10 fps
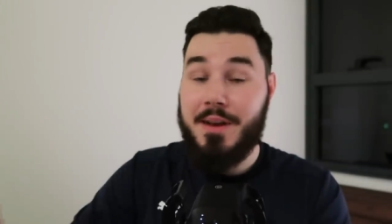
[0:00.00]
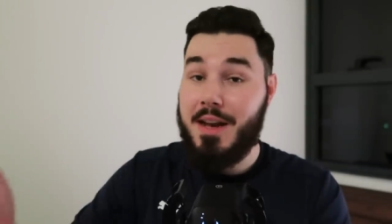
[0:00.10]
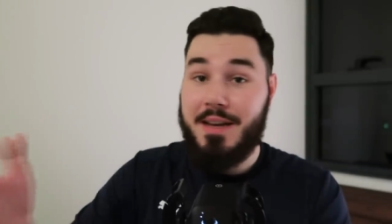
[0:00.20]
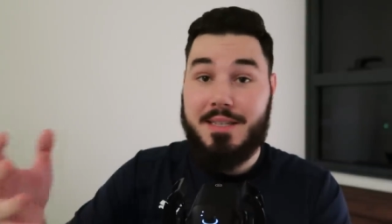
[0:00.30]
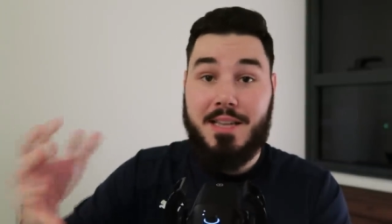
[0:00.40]

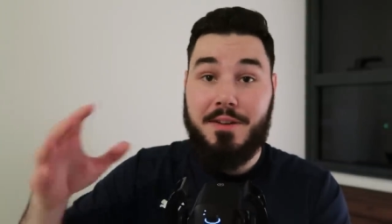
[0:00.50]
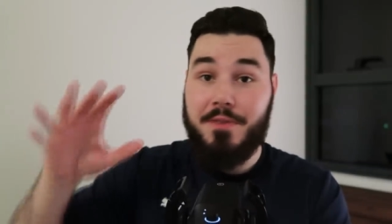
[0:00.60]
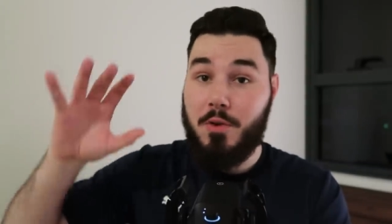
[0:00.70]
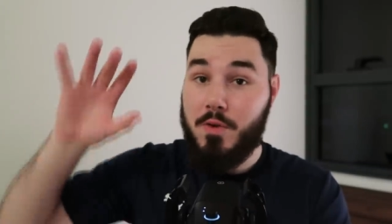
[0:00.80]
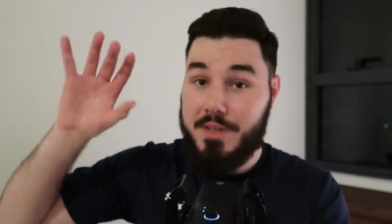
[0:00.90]
Like I said,
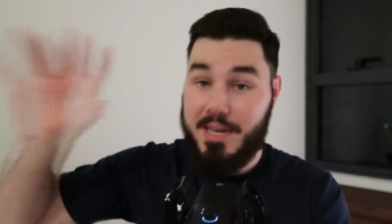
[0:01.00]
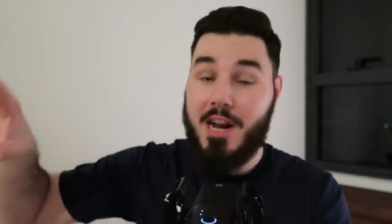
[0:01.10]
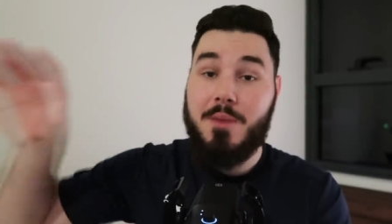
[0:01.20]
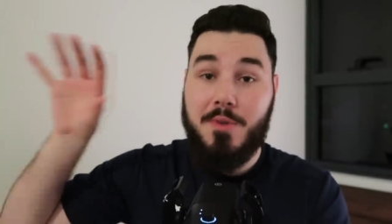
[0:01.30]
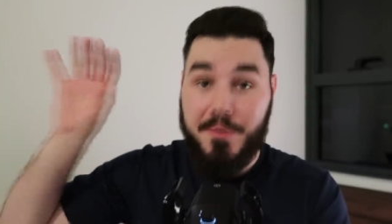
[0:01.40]
for all the
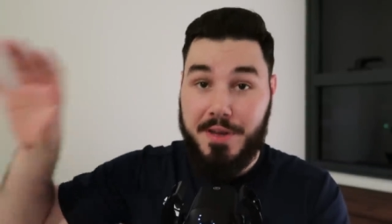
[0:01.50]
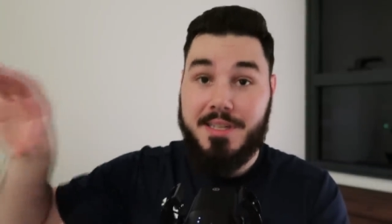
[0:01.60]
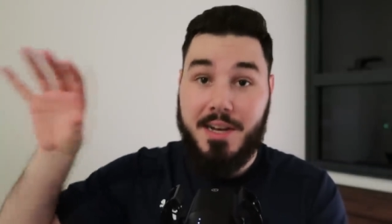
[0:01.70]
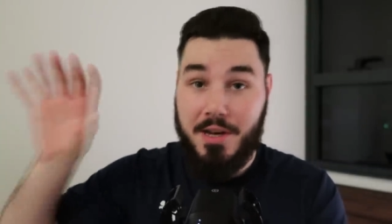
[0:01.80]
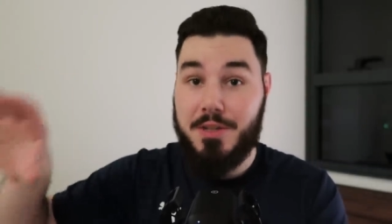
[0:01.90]
terrible things
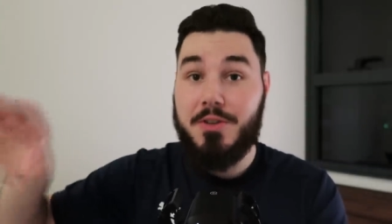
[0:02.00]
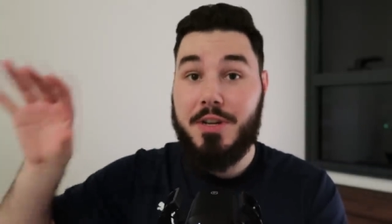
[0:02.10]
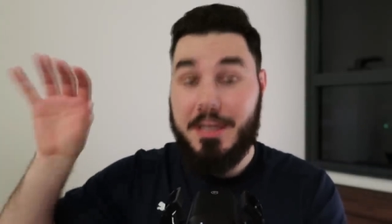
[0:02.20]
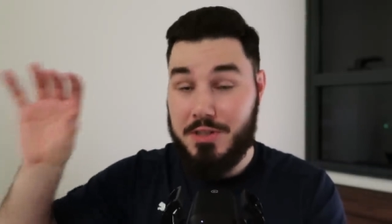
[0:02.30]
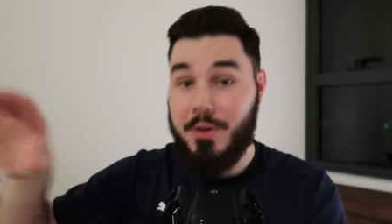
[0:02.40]
that
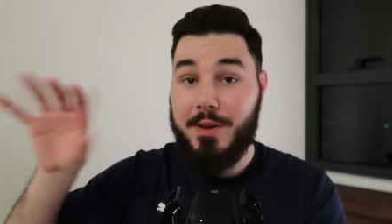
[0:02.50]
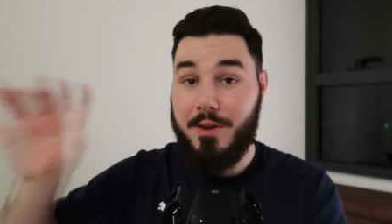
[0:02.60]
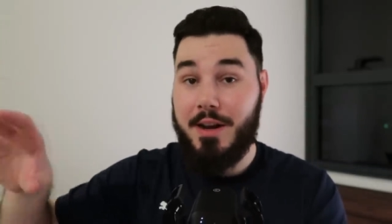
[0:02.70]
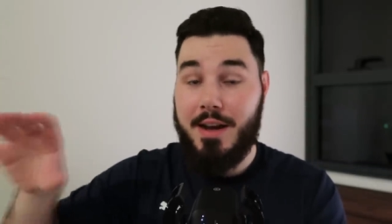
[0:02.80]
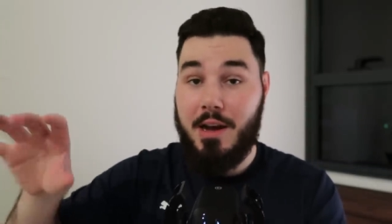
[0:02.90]
country is doing
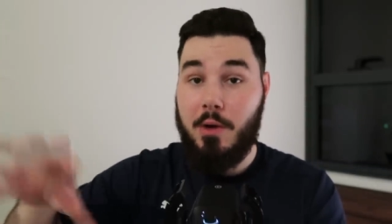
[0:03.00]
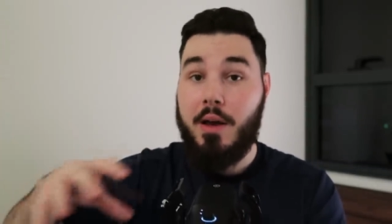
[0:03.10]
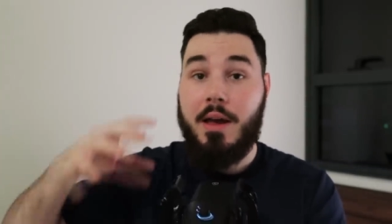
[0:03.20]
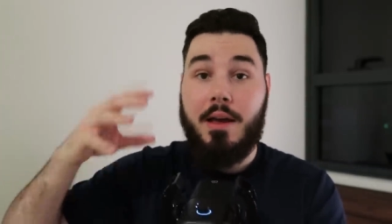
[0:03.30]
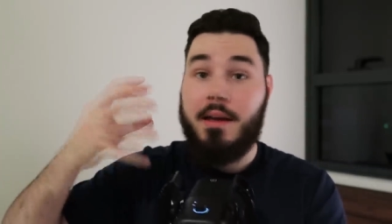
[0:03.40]
right now,
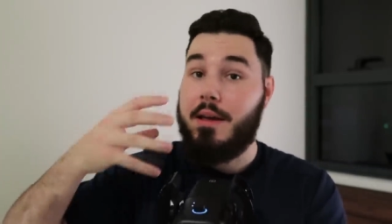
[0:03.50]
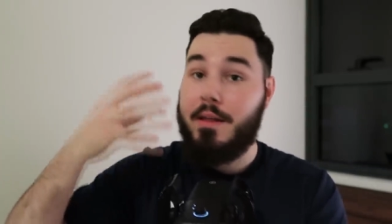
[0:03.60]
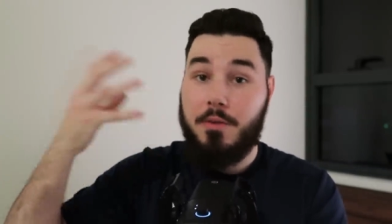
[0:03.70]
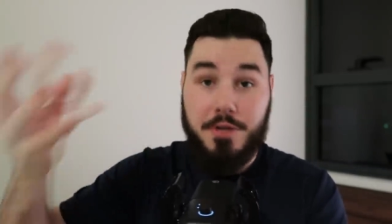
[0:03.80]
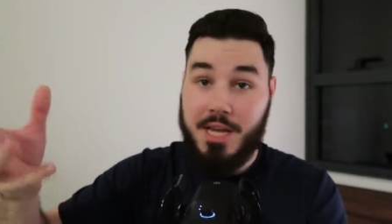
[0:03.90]

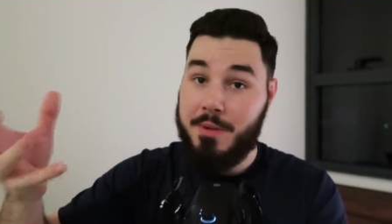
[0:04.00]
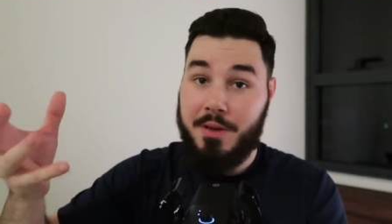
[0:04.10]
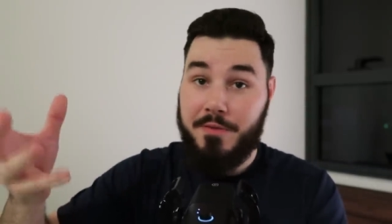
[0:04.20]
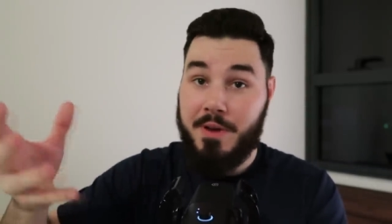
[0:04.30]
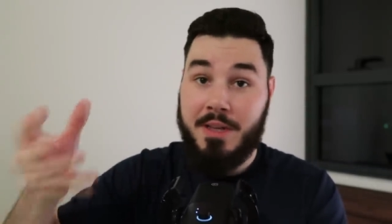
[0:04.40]
the
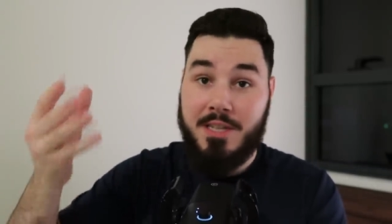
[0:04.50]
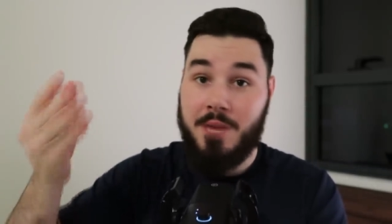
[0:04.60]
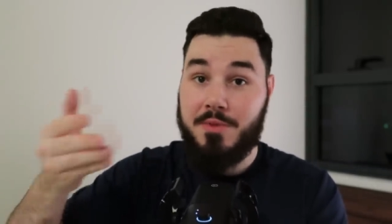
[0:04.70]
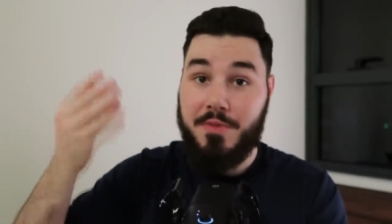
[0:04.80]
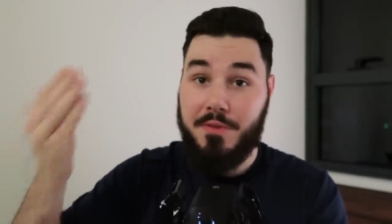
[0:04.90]
redeeming thing in
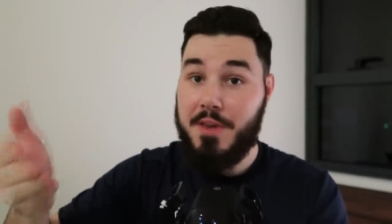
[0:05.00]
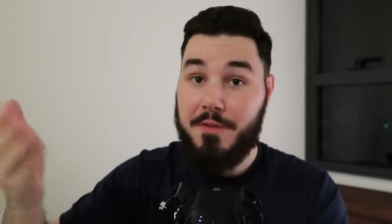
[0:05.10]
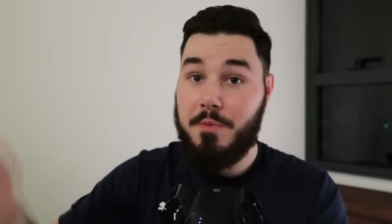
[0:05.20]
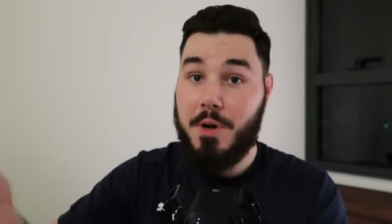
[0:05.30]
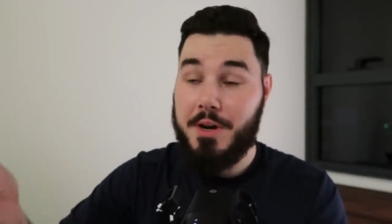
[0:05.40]
terms of the
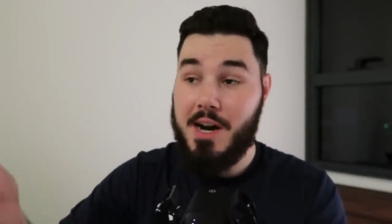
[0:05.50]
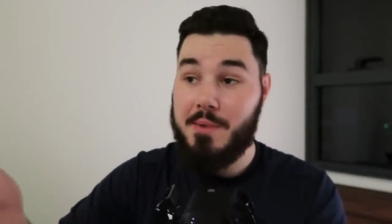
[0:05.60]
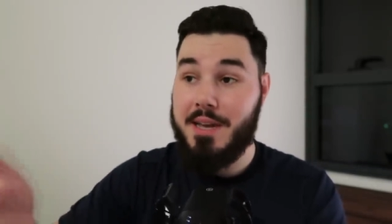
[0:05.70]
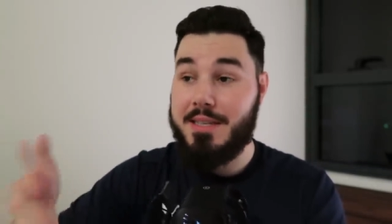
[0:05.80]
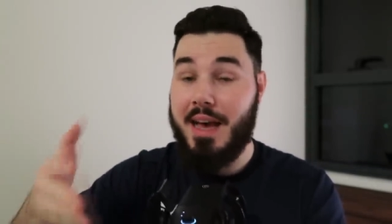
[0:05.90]
FIFA World
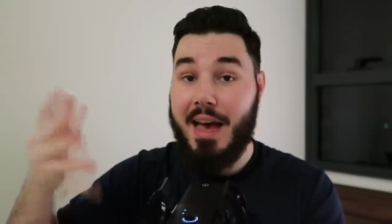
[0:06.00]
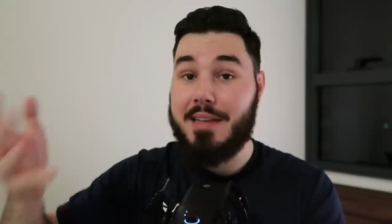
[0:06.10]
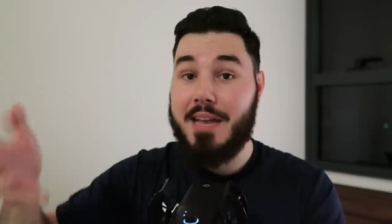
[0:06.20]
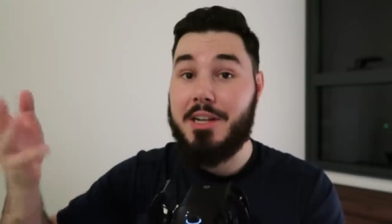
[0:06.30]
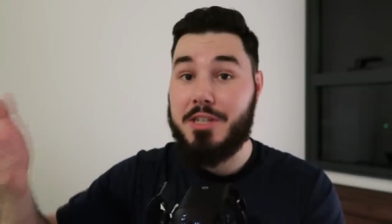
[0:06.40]
Cup is it
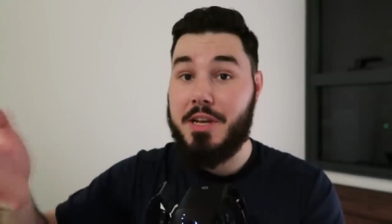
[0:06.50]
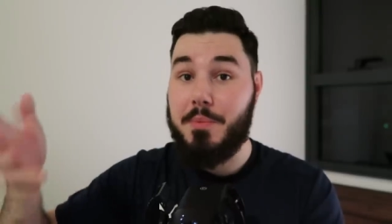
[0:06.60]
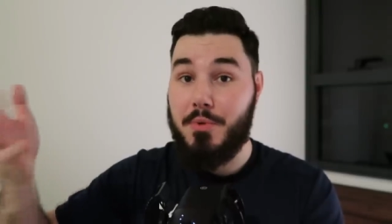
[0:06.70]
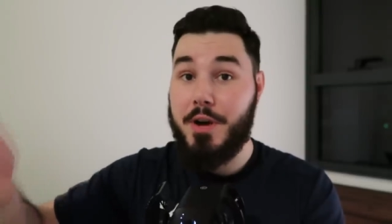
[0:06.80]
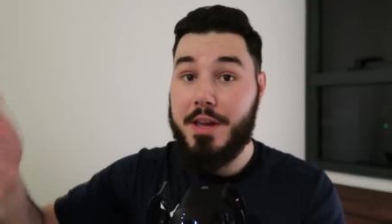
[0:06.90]
has actually a
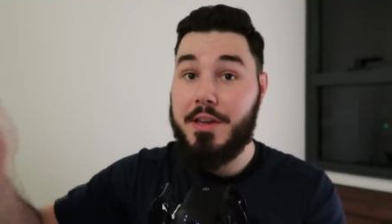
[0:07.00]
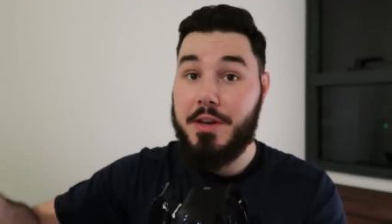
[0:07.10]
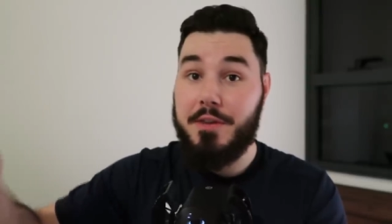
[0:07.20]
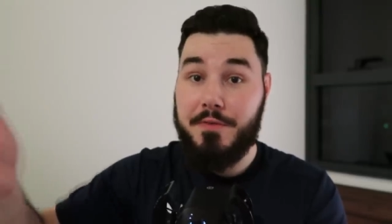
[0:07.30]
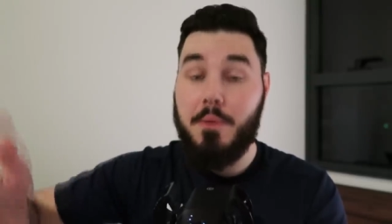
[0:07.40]
pretty
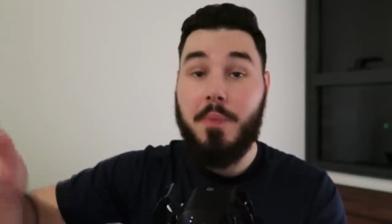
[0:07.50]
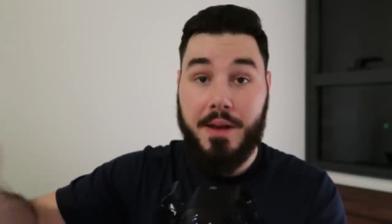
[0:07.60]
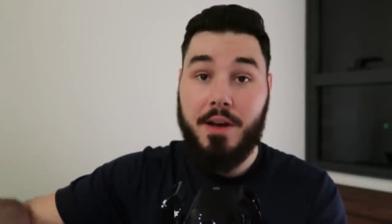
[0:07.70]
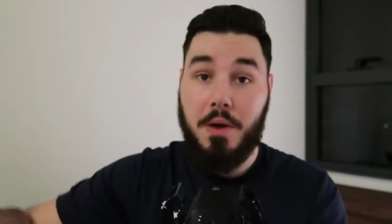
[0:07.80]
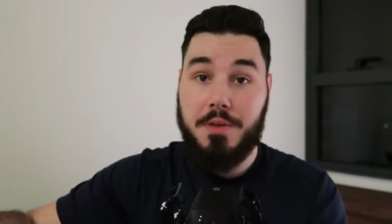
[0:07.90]
good
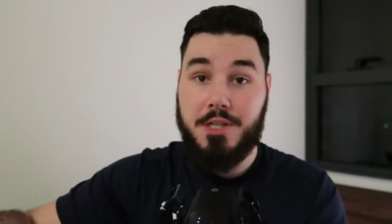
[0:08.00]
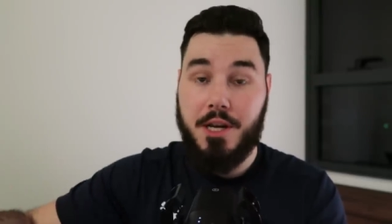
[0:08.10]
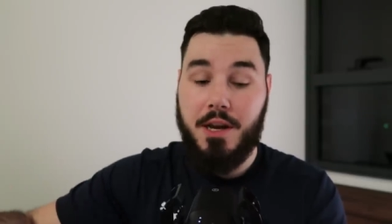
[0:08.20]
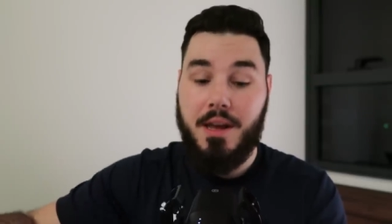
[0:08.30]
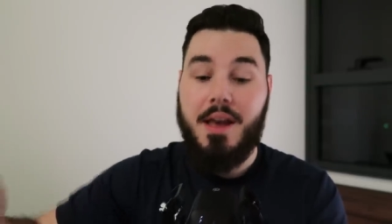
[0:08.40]
footballing
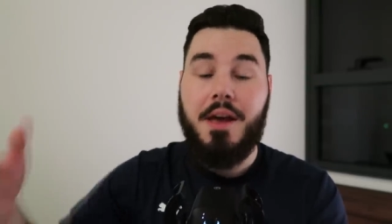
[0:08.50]
culture.